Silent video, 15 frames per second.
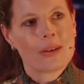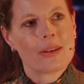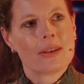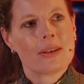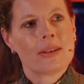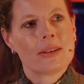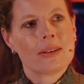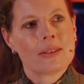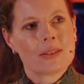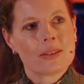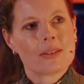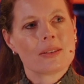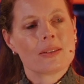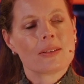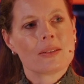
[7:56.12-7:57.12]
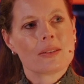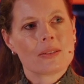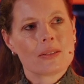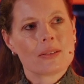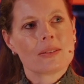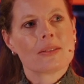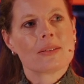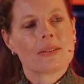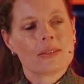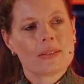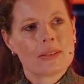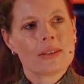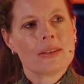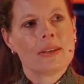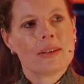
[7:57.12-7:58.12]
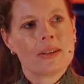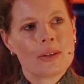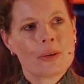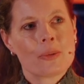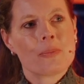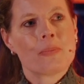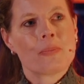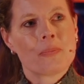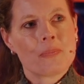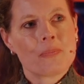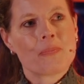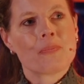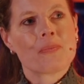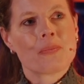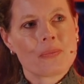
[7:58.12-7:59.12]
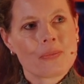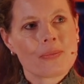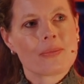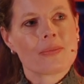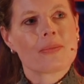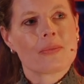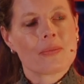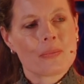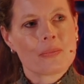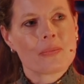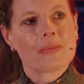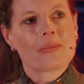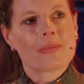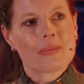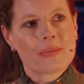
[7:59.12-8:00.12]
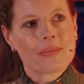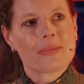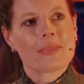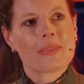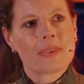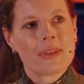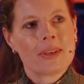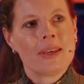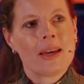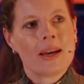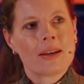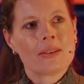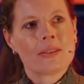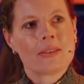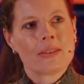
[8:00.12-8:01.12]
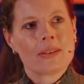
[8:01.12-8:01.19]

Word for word: each other face to face? What are the circumstances that benefit that yeah. offline